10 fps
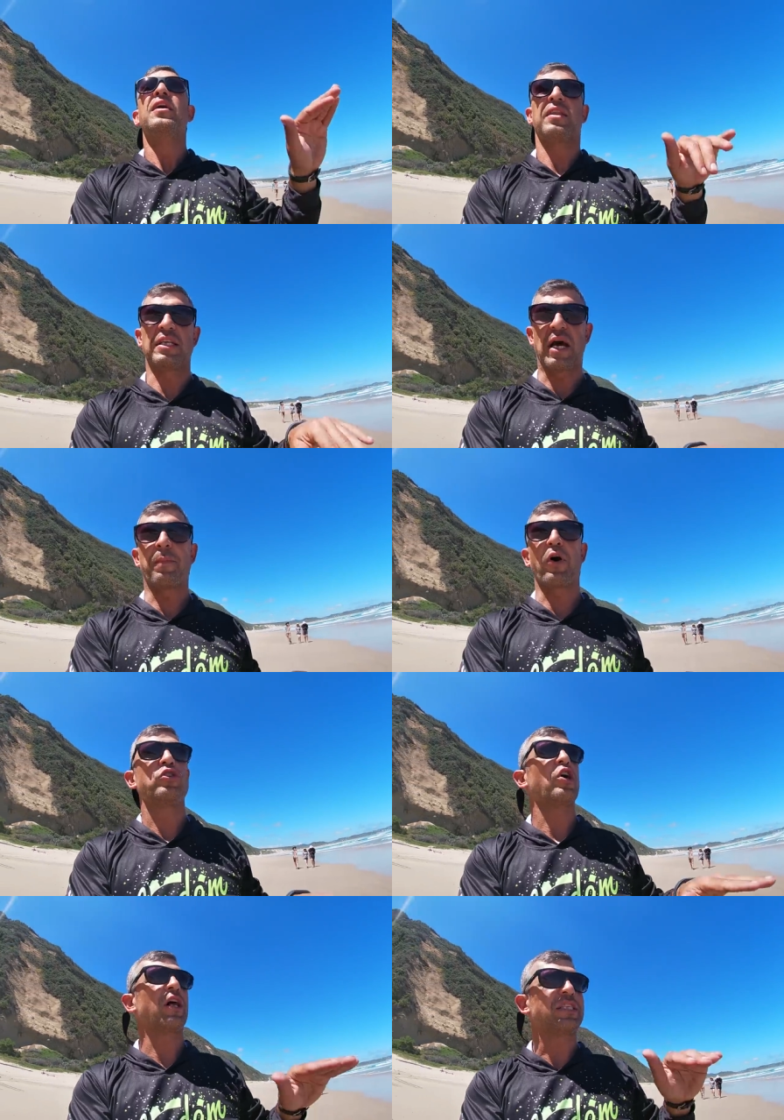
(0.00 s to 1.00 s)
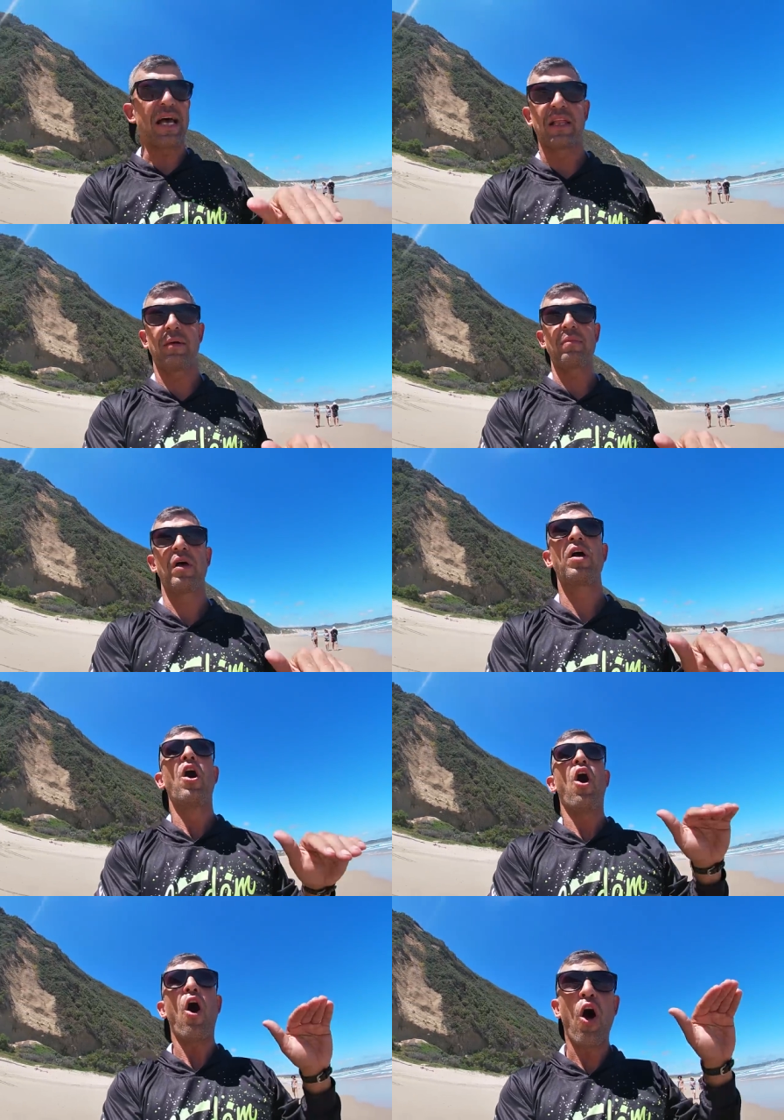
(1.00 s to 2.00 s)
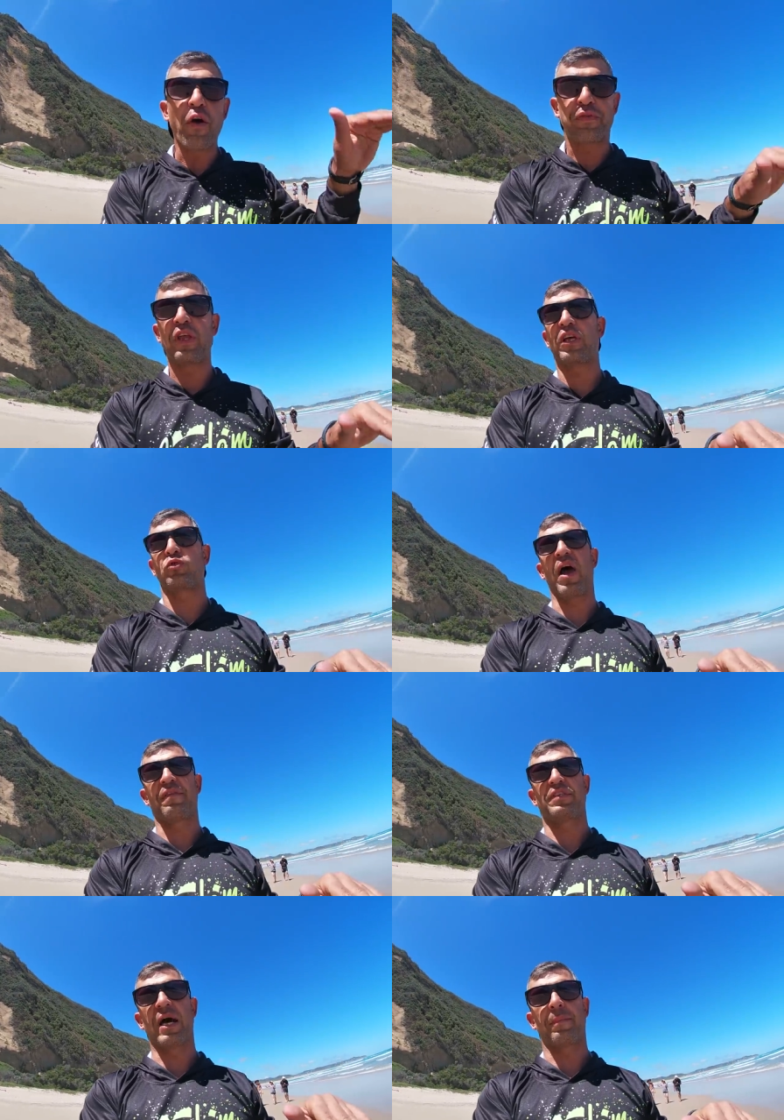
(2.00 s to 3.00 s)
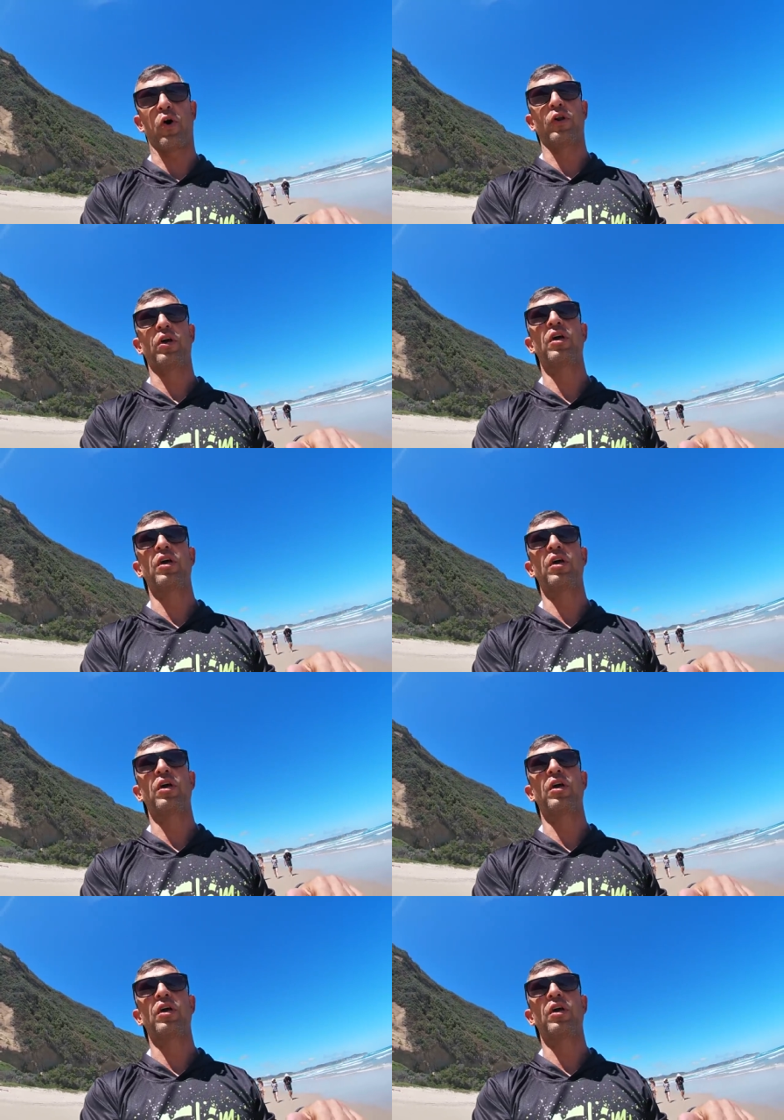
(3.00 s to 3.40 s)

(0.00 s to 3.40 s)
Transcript: they jump on. So I'll tell them after this wave, jump on.